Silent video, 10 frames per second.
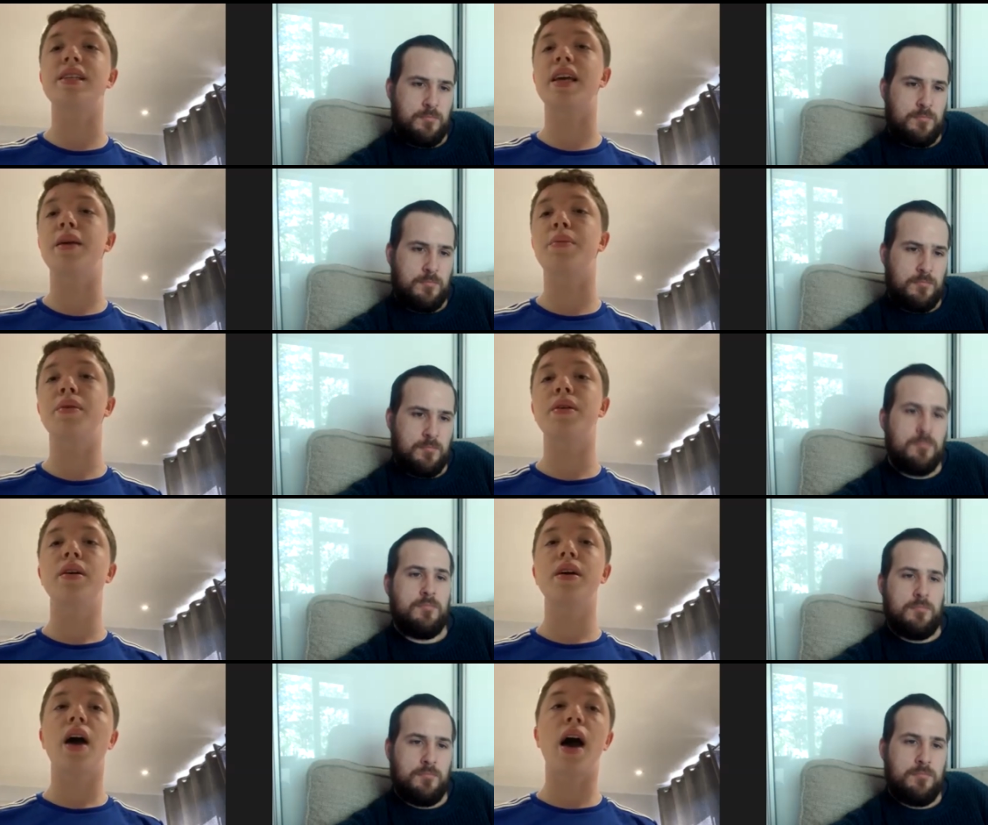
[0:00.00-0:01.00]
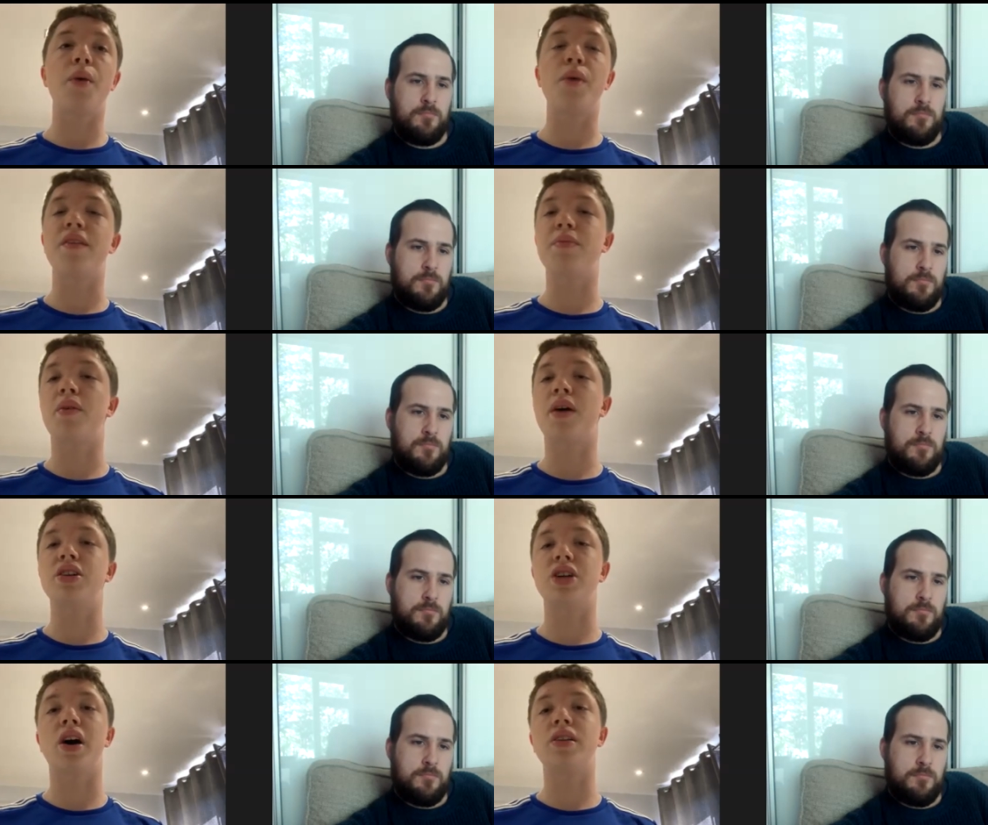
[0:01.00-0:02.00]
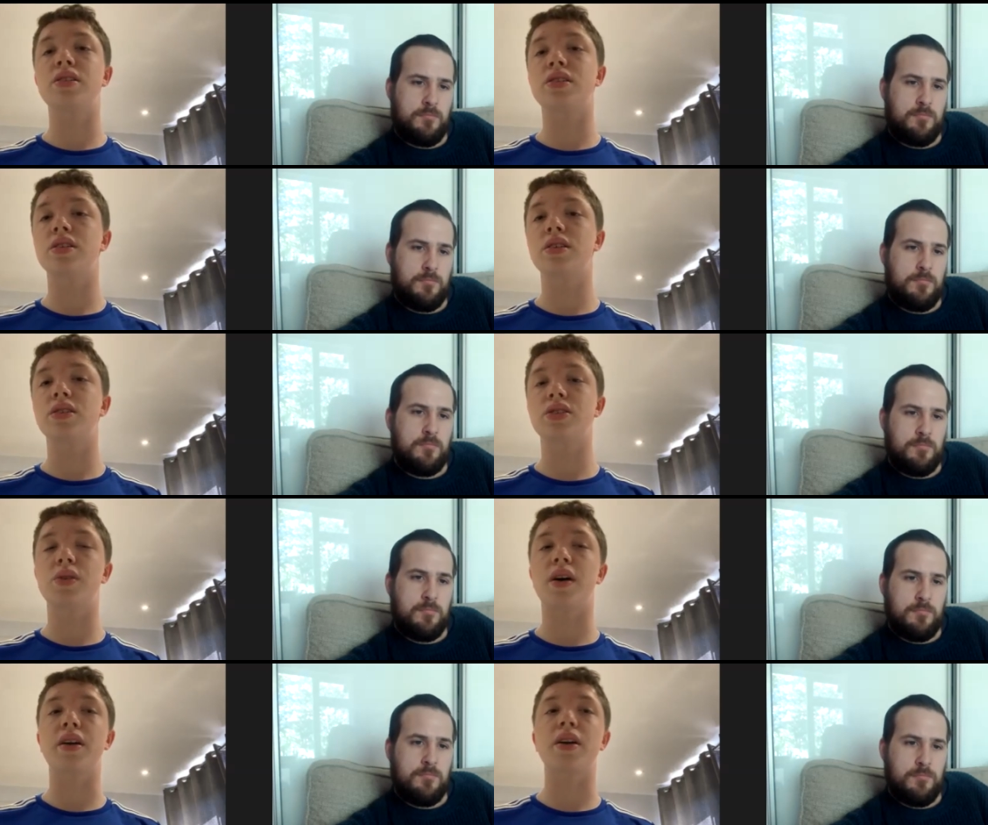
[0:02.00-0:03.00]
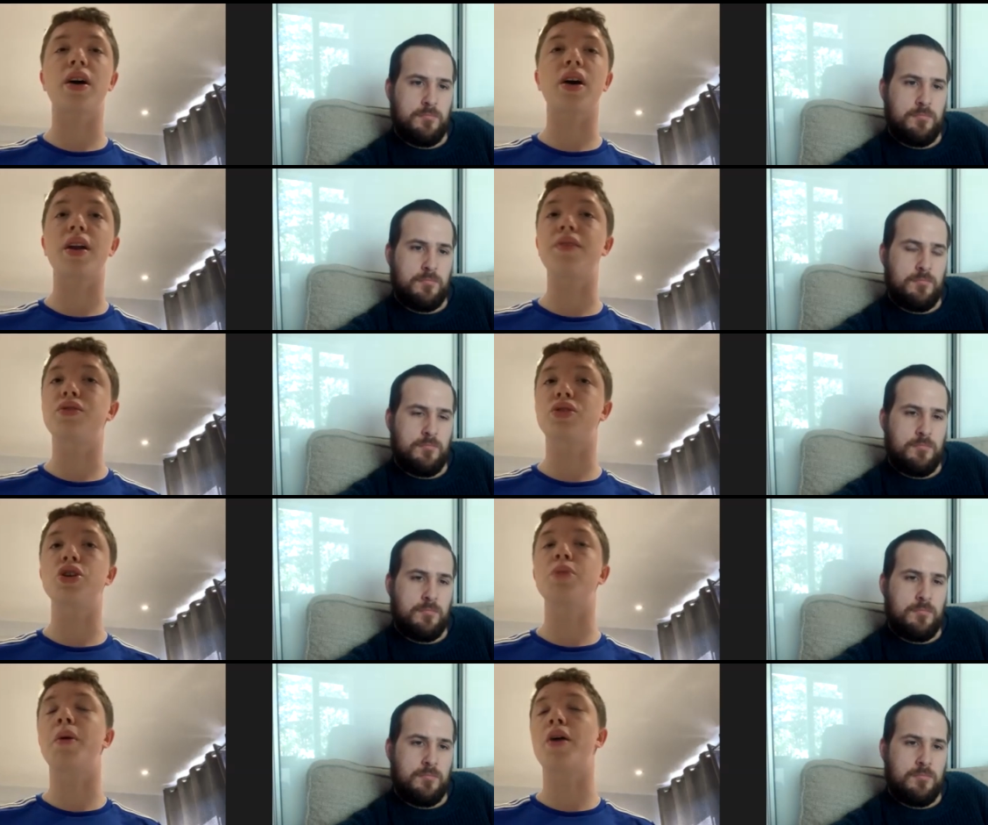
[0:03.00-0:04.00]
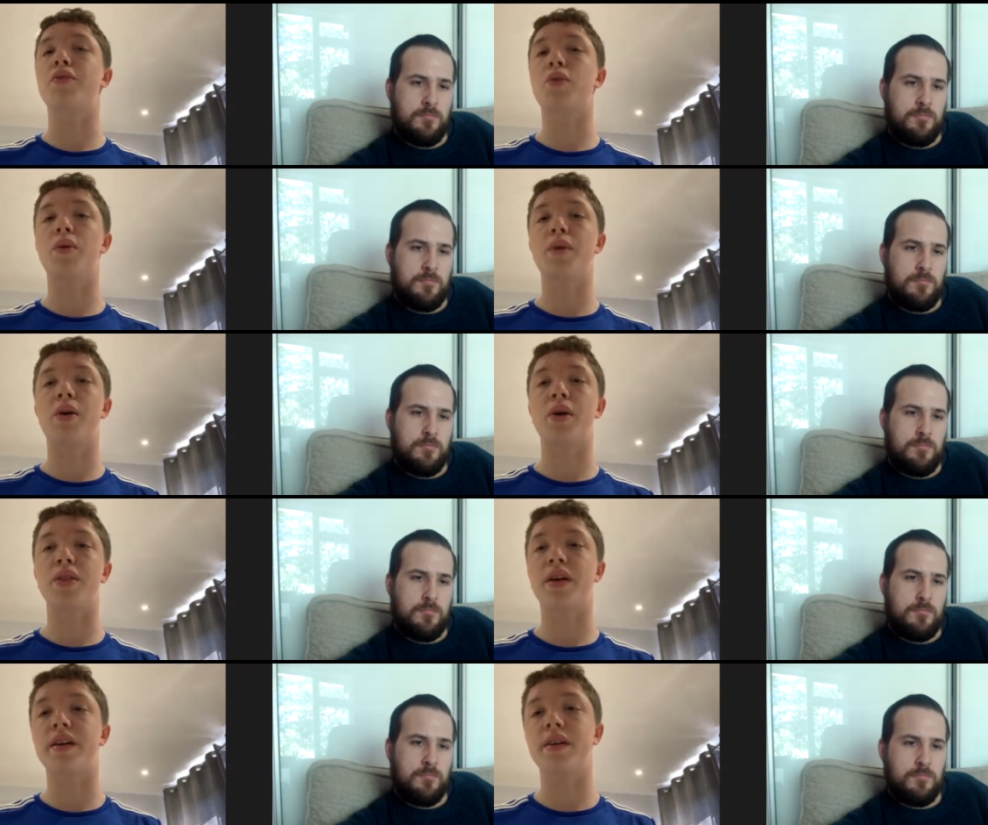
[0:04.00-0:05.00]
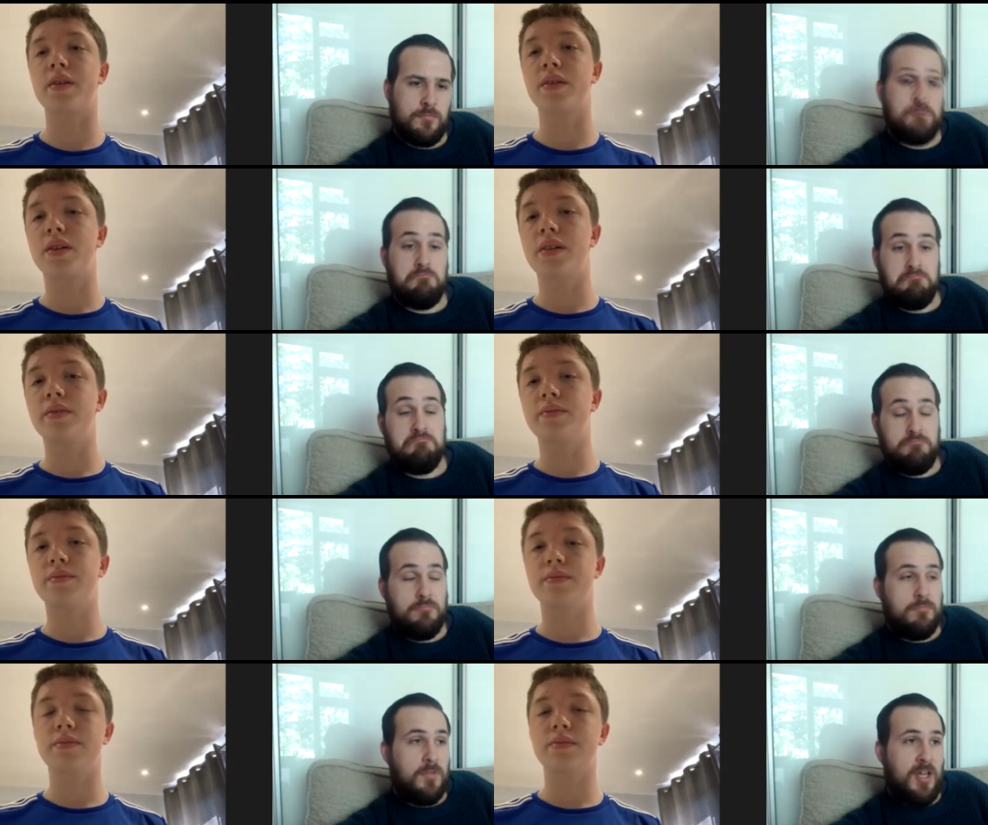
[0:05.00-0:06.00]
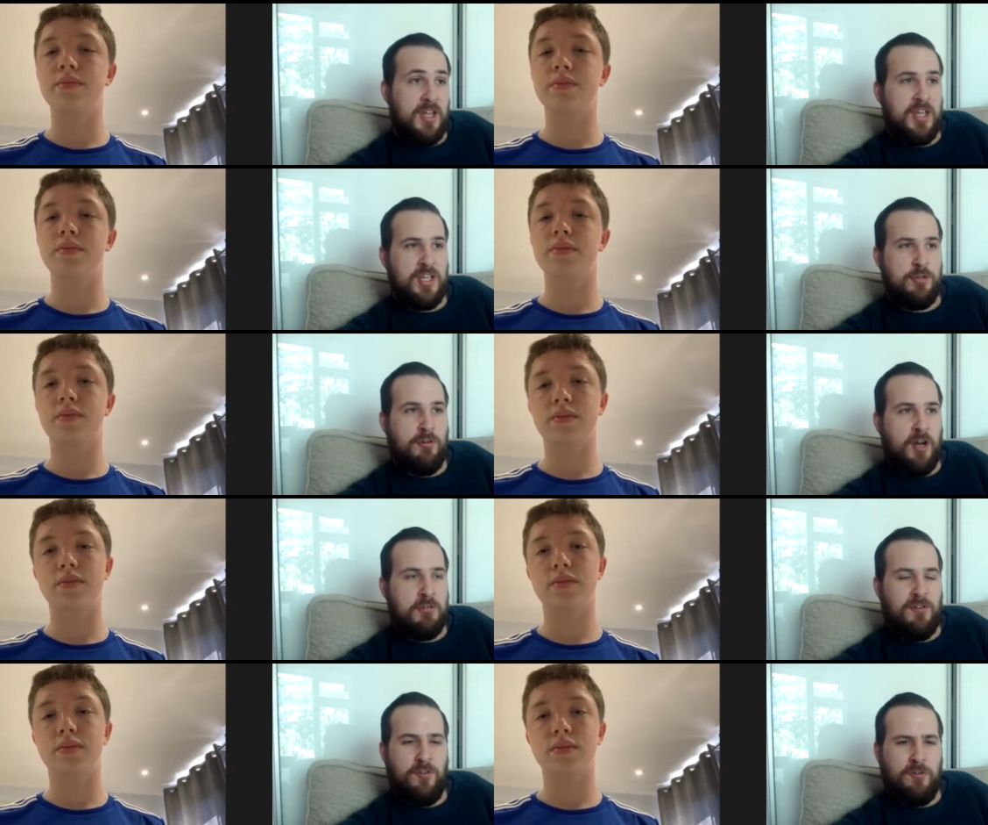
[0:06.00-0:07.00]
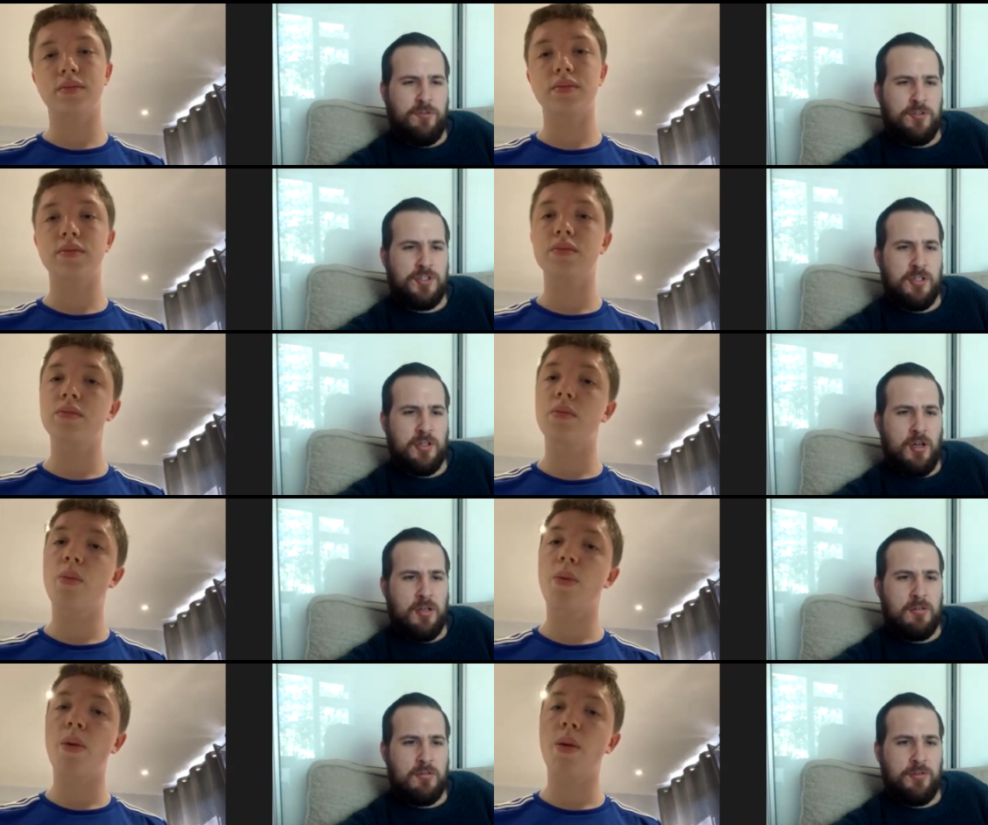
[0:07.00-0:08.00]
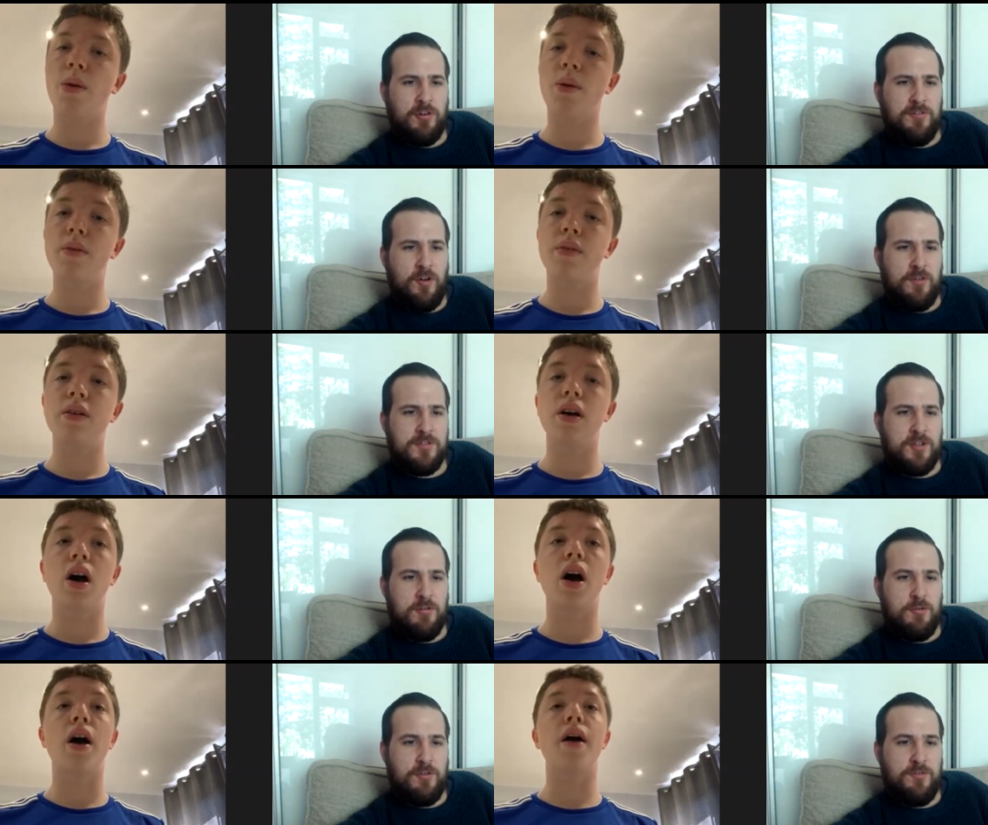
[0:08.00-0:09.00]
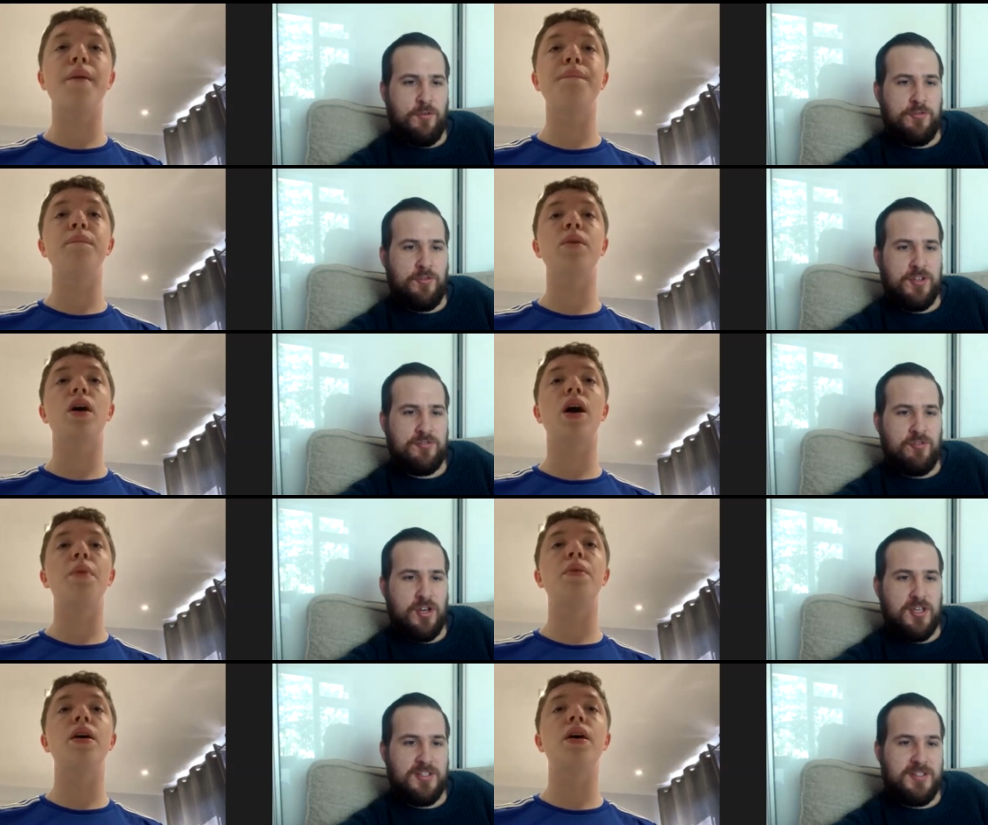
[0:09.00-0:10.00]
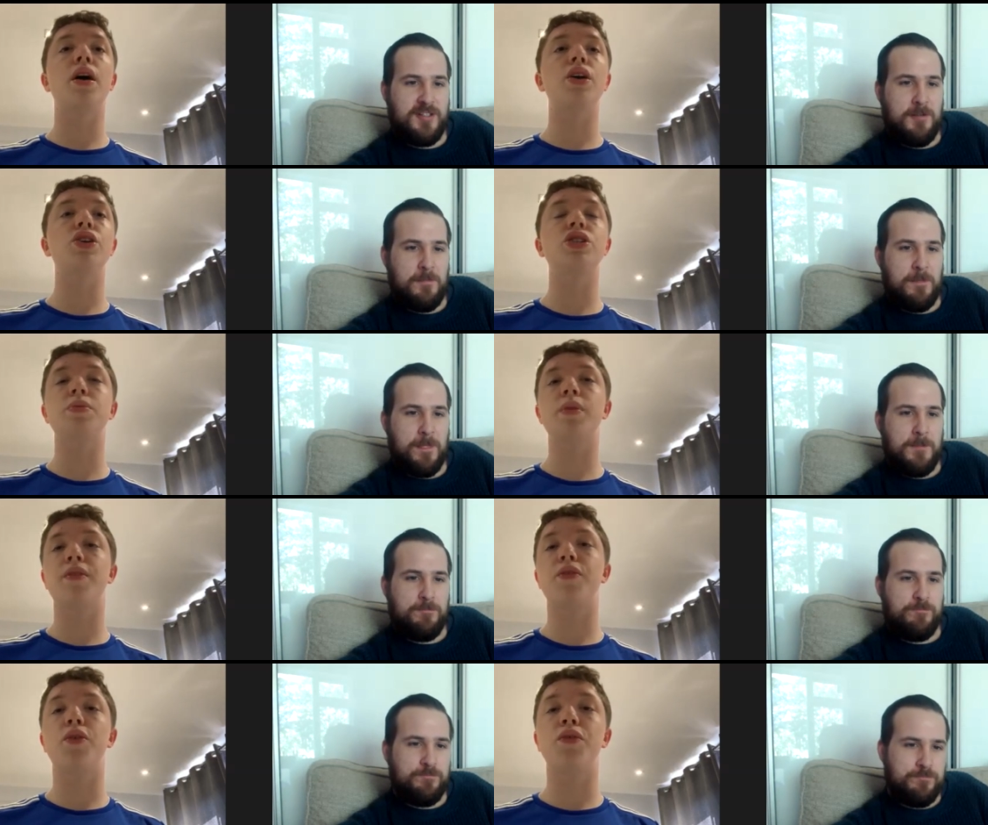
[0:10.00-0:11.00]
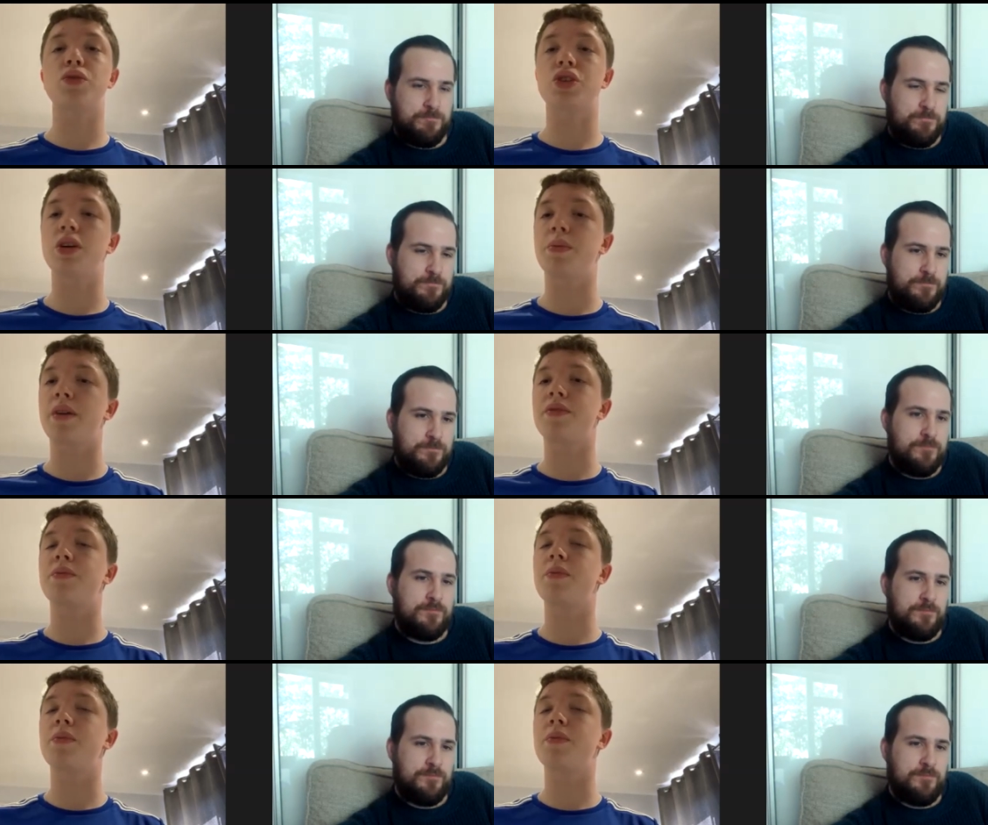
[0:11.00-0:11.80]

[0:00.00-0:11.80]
Speaker 1: deep and wait for my right chance. So I, I kind of do both quite well, I think.
Speaker 2: Are you, are you a 4 4 2 guy or a 3 5 2 or um, 3 3? I
Speaker 1: used to be a 4 4 2, but I've